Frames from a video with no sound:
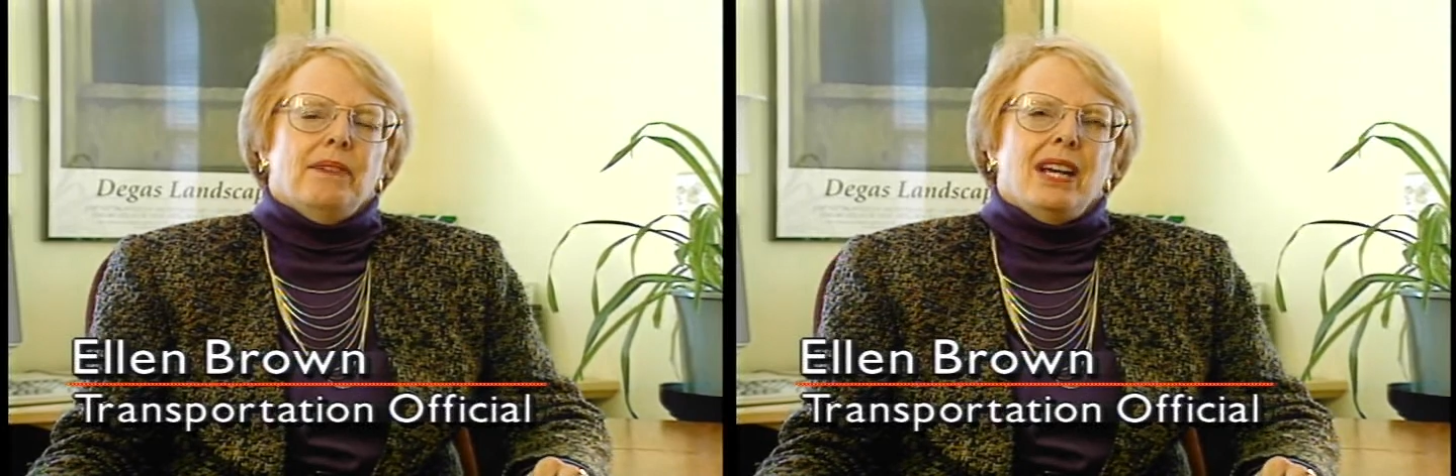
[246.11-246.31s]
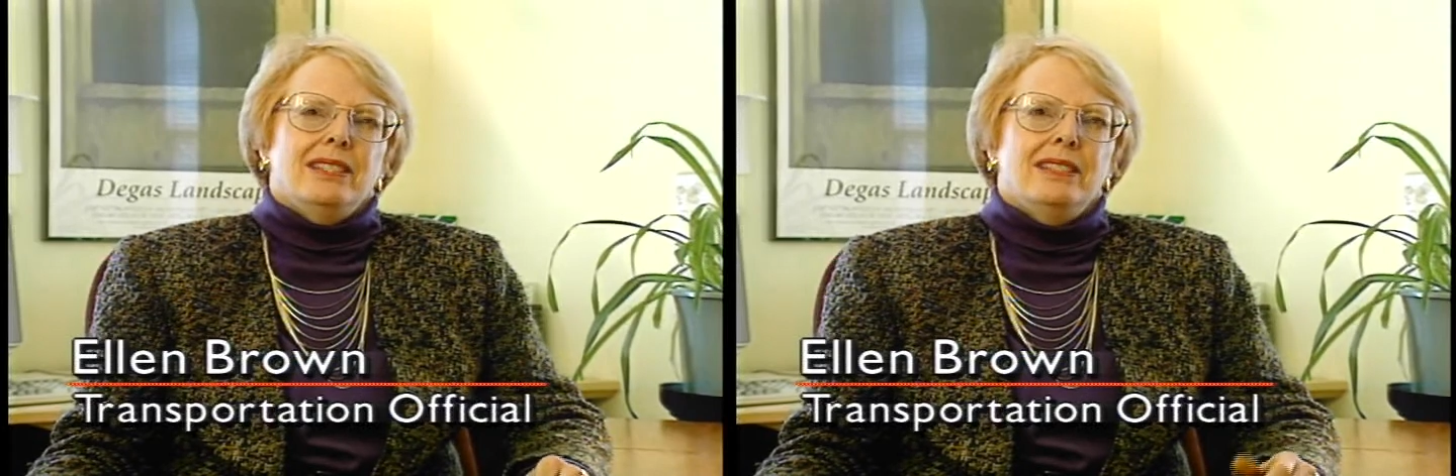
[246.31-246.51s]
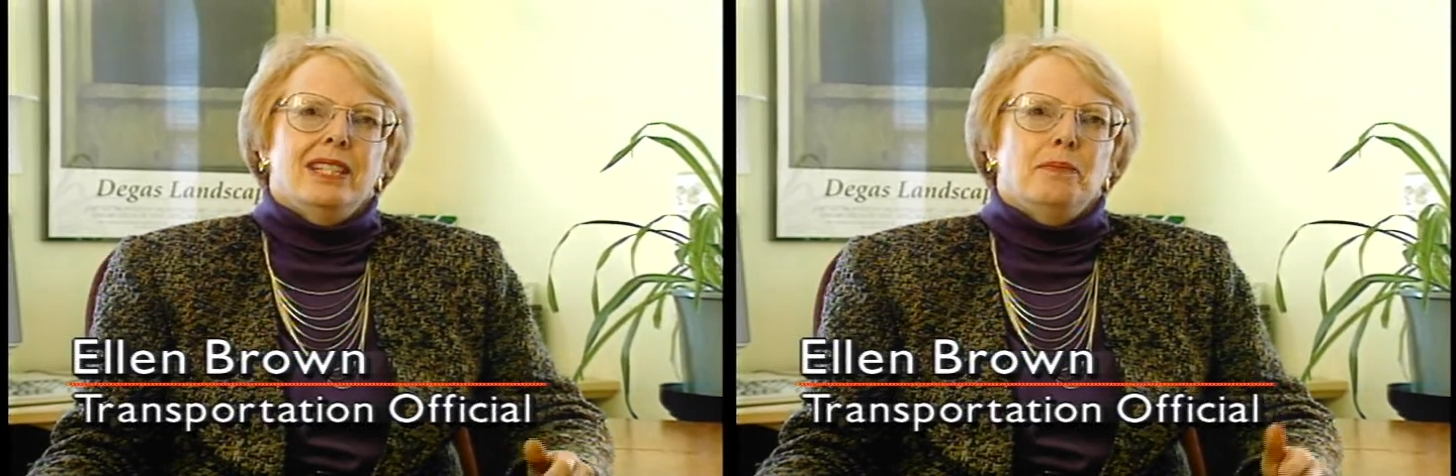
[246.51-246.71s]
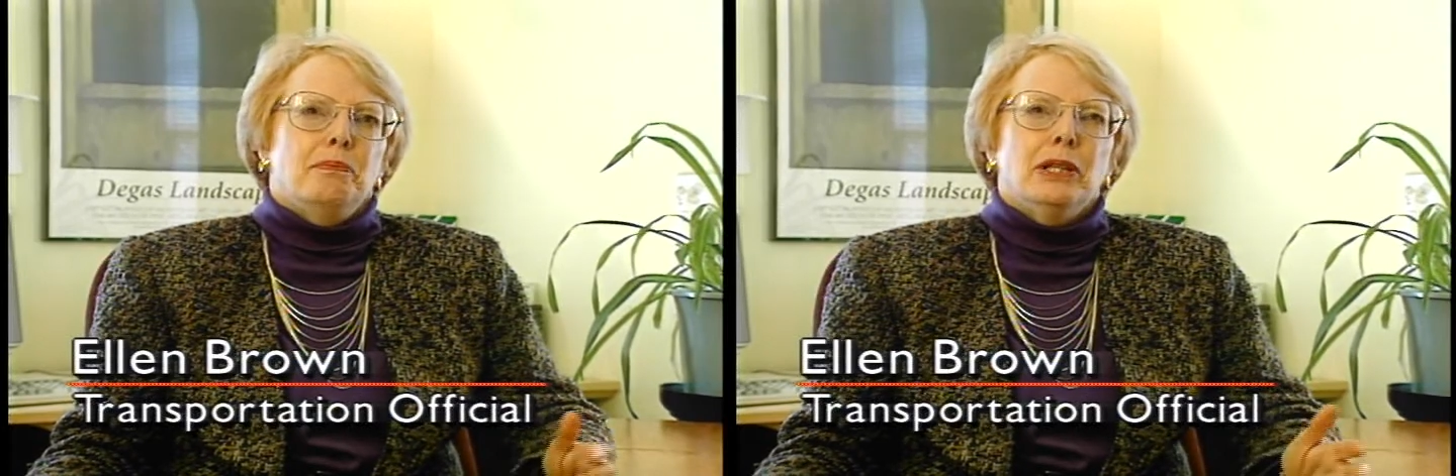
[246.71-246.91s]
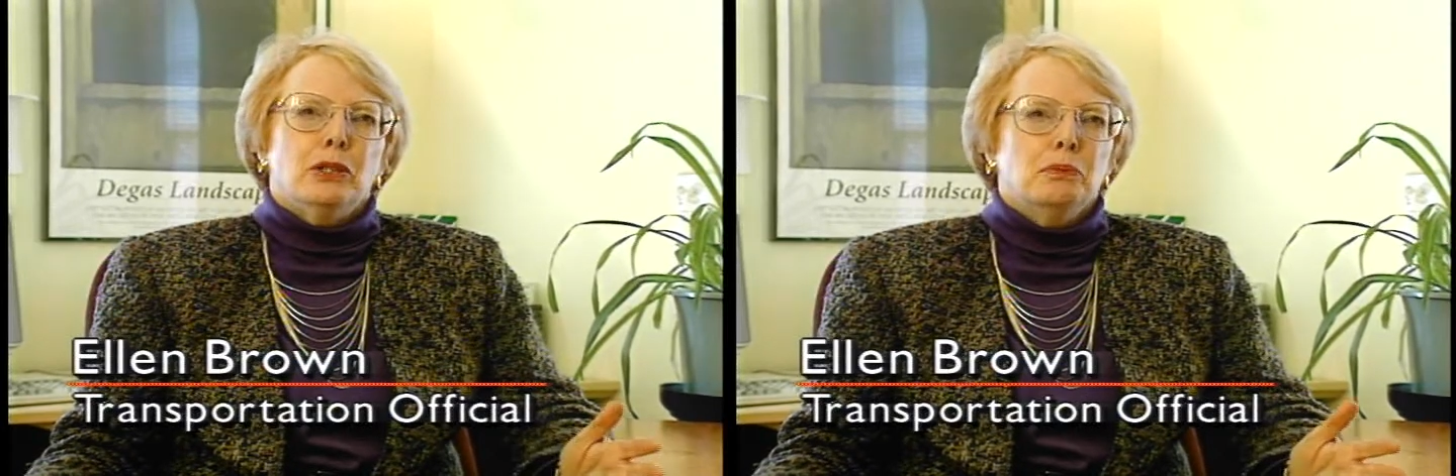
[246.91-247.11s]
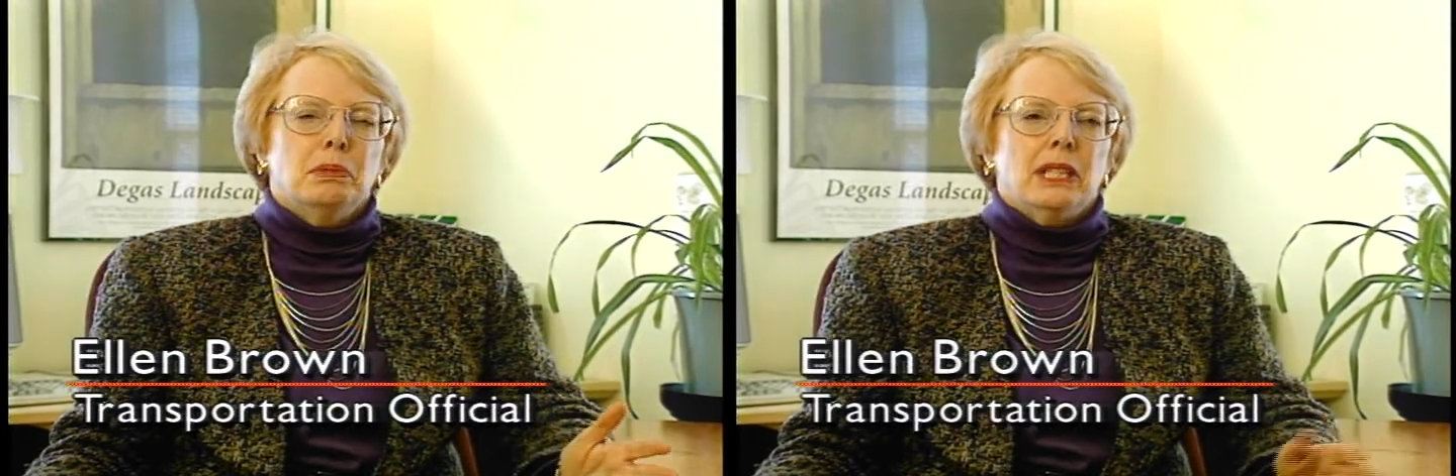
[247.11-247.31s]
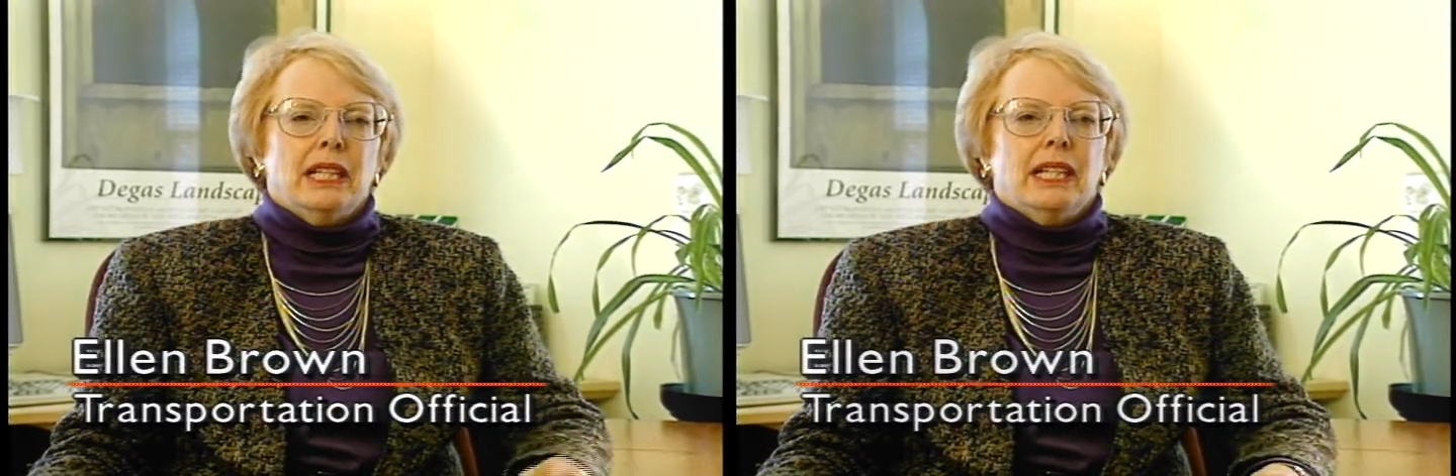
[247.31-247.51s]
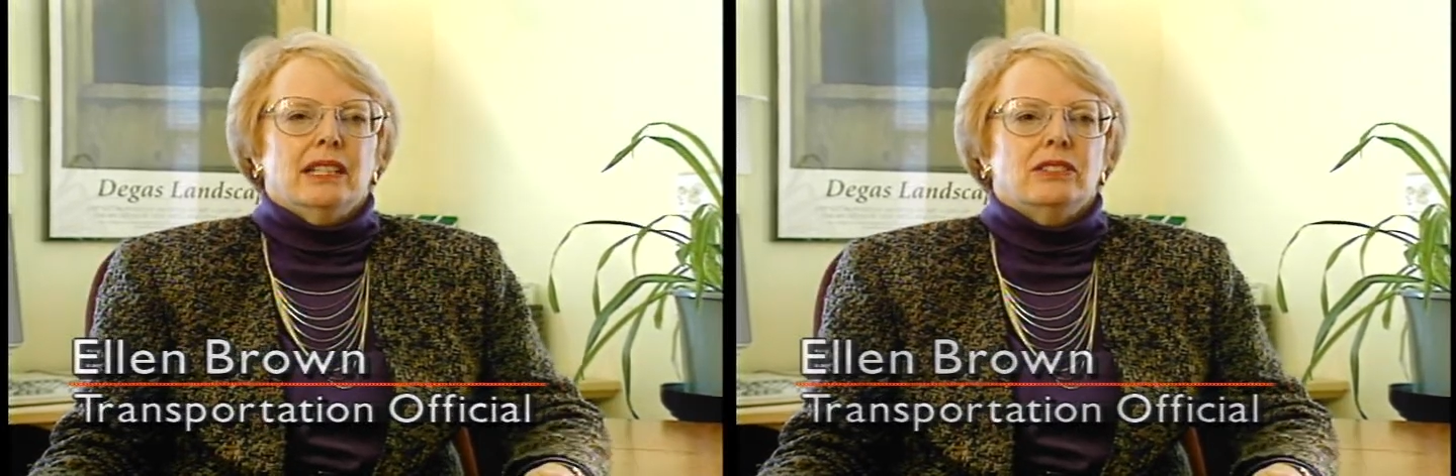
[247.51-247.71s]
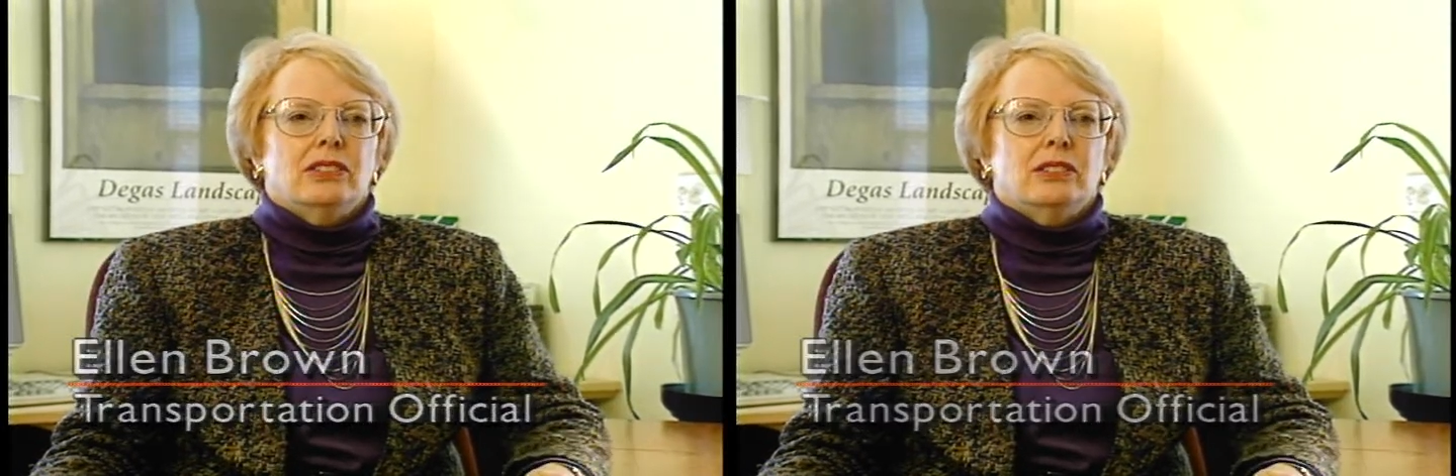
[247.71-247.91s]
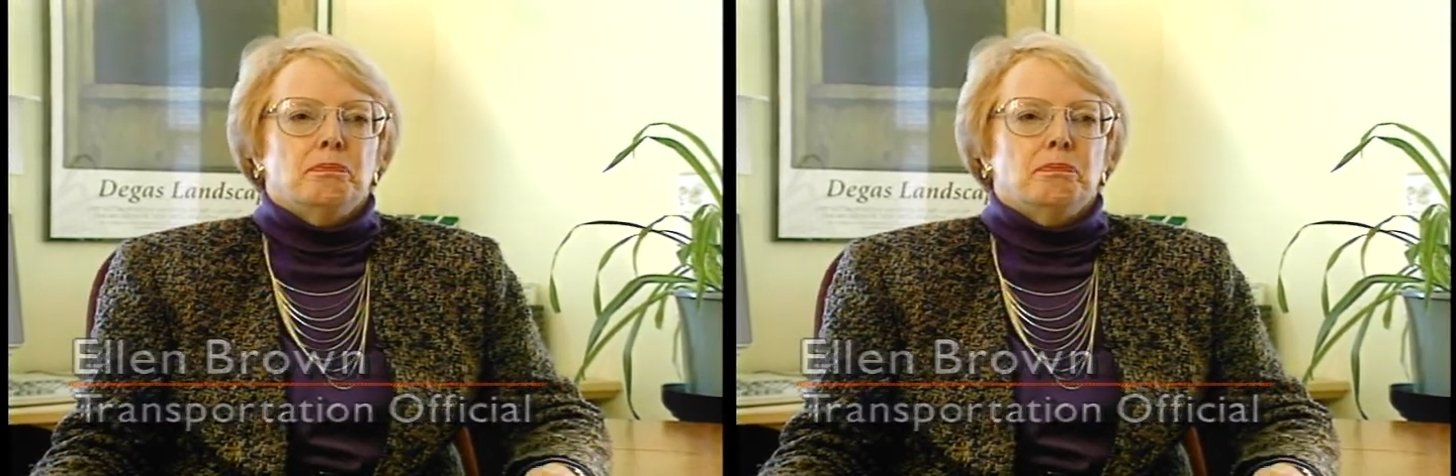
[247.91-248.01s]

I see bigger planes,